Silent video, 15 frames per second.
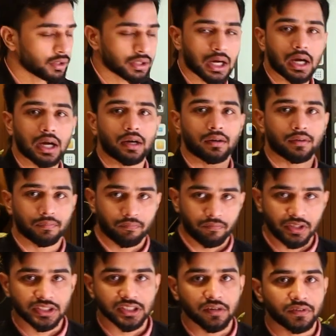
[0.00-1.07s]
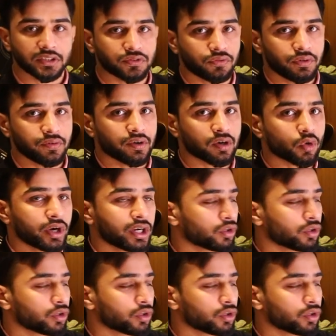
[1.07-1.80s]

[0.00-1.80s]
the feature which we were